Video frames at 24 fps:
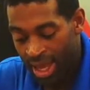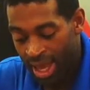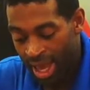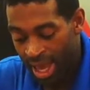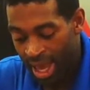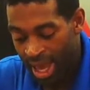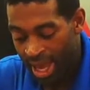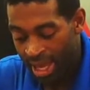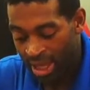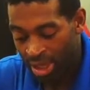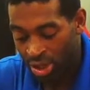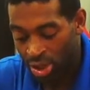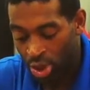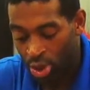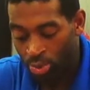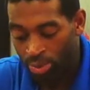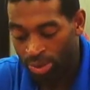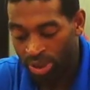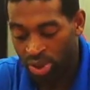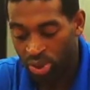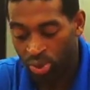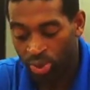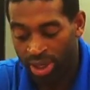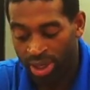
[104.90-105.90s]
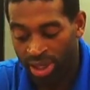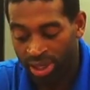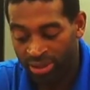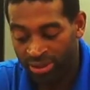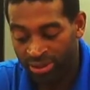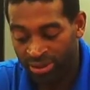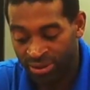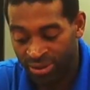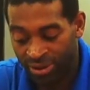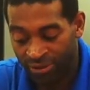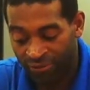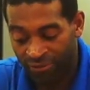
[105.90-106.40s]
and go
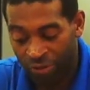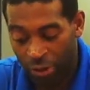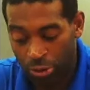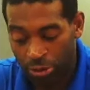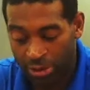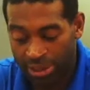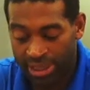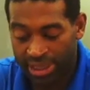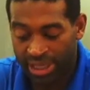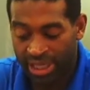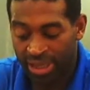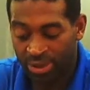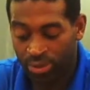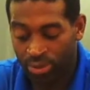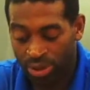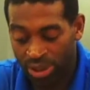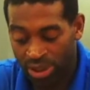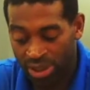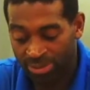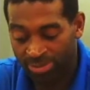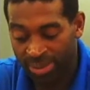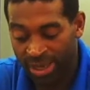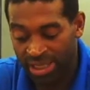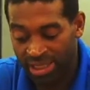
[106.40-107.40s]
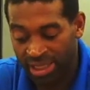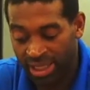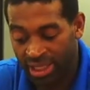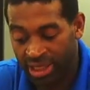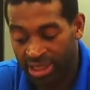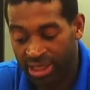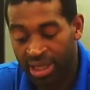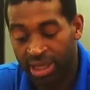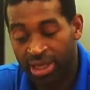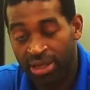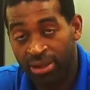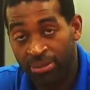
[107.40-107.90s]
between the first slit, which is
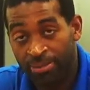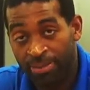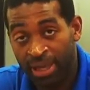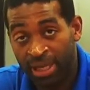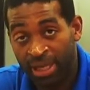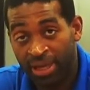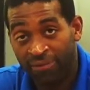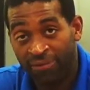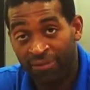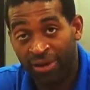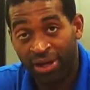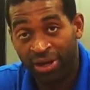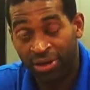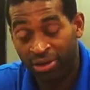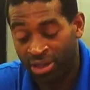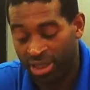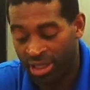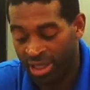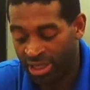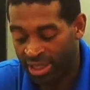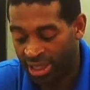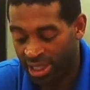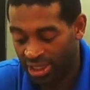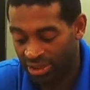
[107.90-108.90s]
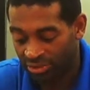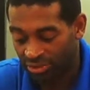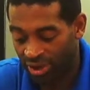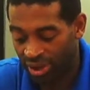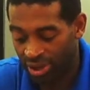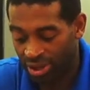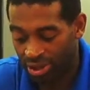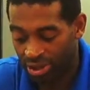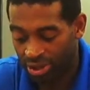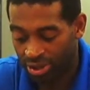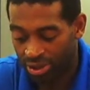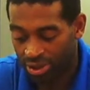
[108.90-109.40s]
basically the pinky finger and the index
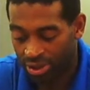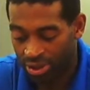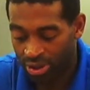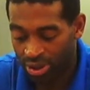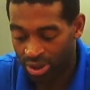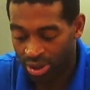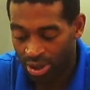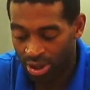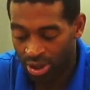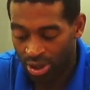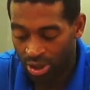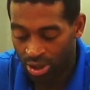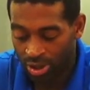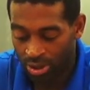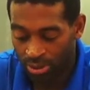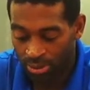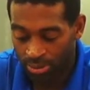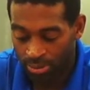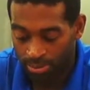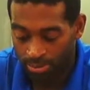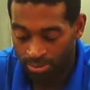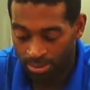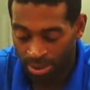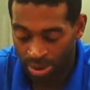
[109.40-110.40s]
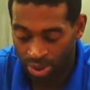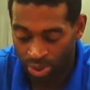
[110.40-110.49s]
finger.